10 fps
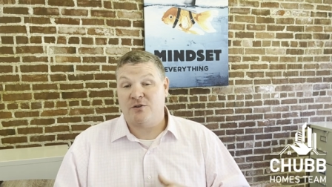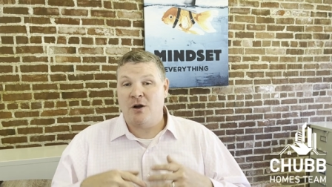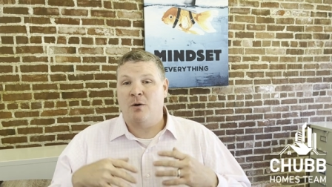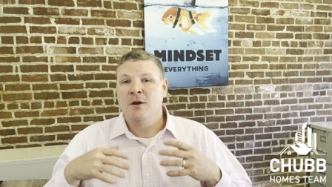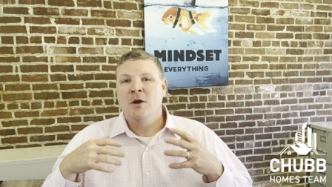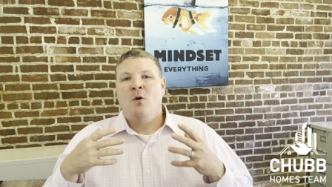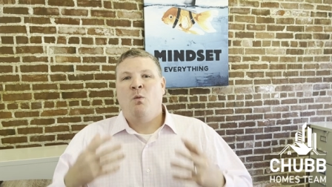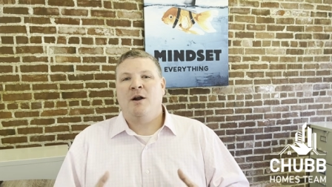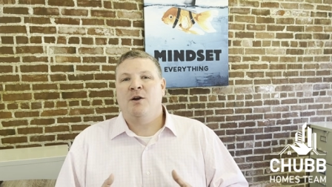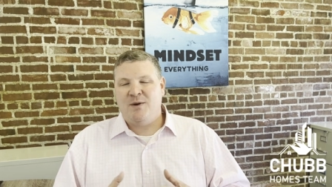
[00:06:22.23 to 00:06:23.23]
So
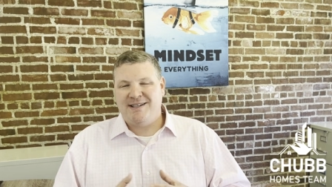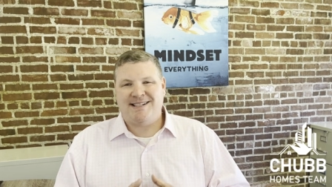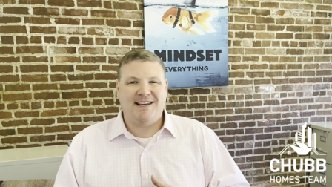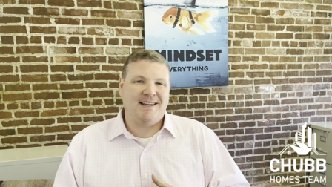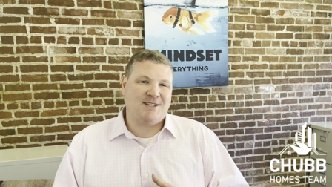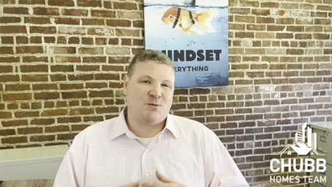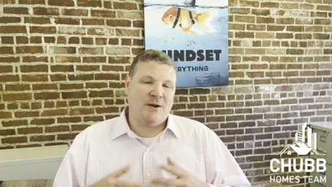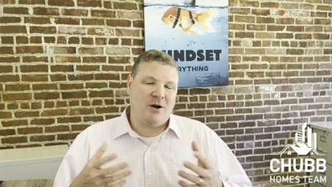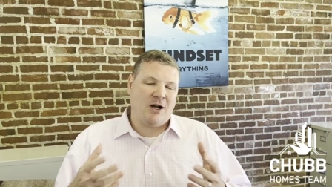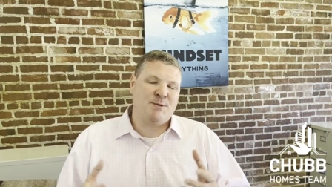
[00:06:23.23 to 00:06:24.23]
what did we see this
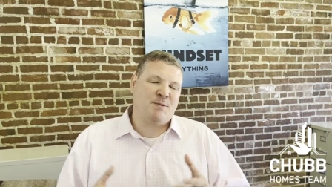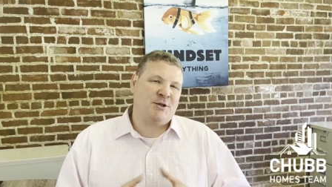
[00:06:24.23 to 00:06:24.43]
week? Ultimately,